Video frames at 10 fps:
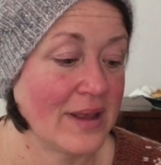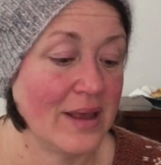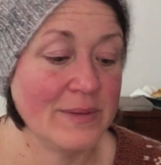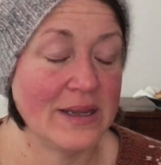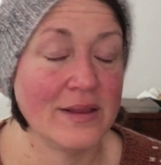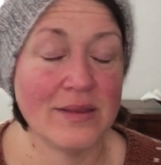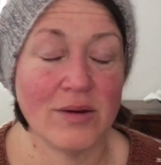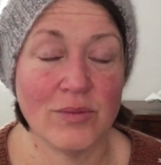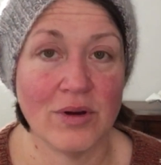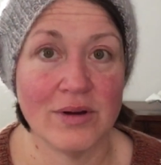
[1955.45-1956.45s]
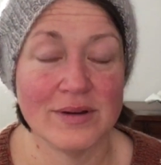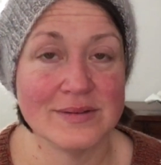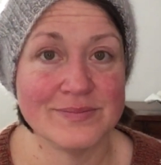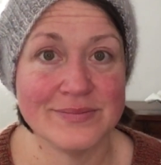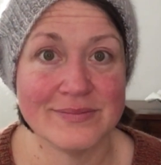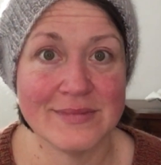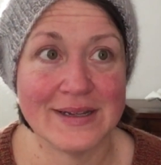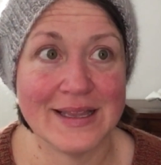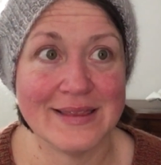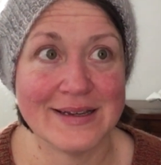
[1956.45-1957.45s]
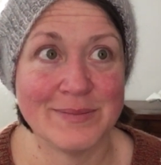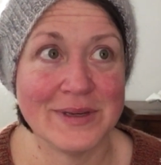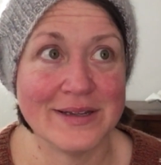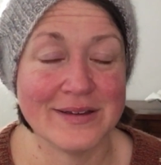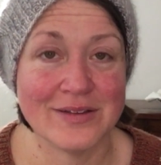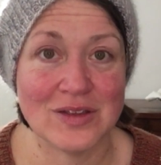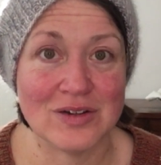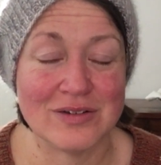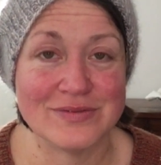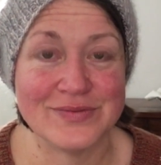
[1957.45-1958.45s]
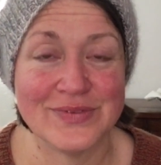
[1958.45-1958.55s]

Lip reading: I'm getting that wrong, and I think I'm getting a little